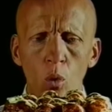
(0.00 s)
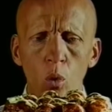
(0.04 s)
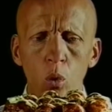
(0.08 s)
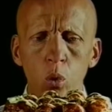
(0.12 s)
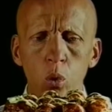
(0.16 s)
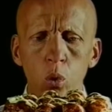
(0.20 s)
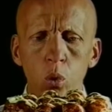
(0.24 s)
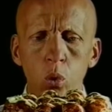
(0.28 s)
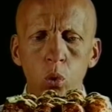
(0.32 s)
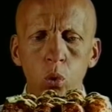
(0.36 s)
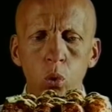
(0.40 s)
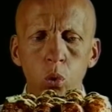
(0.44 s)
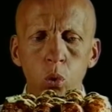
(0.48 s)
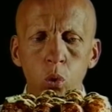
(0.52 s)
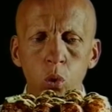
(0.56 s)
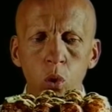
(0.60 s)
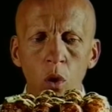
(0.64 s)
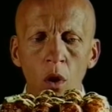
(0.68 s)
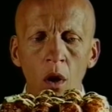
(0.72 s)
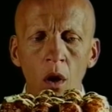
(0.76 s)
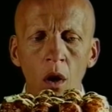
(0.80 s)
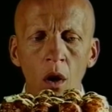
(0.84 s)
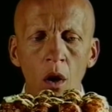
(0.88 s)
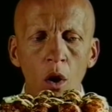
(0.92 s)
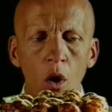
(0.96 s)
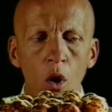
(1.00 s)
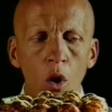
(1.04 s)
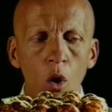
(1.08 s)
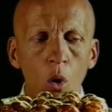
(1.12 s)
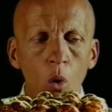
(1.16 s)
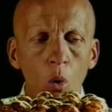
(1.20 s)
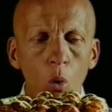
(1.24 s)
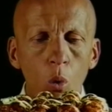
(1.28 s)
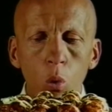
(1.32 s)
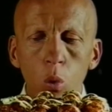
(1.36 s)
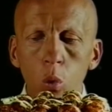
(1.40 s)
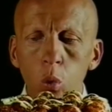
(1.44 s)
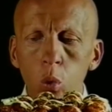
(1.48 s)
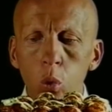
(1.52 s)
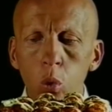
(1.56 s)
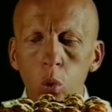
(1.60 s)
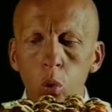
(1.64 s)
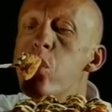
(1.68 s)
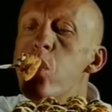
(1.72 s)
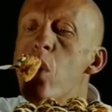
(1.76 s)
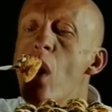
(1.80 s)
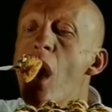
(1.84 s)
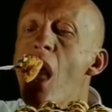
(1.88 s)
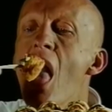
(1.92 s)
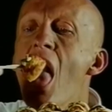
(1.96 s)
face of frozen takoyaki products
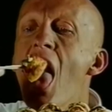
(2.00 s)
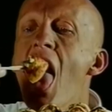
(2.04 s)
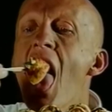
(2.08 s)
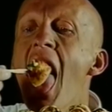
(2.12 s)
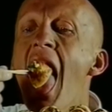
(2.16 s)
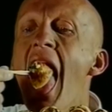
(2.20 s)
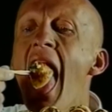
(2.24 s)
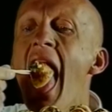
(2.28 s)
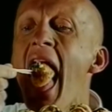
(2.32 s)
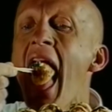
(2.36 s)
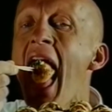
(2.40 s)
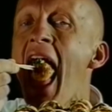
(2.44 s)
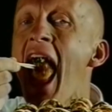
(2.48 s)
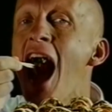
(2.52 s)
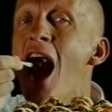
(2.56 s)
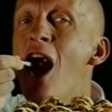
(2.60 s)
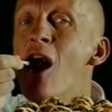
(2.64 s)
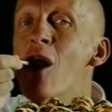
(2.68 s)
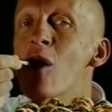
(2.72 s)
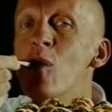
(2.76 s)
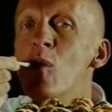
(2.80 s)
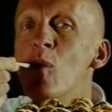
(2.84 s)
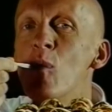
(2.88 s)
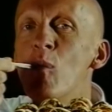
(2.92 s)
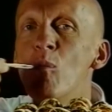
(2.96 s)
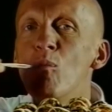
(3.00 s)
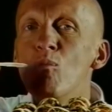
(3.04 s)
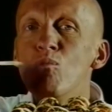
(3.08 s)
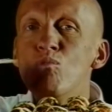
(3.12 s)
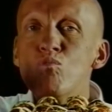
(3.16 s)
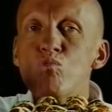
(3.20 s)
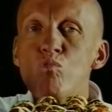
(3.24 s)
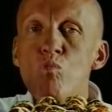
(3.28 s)
in the country for a short time.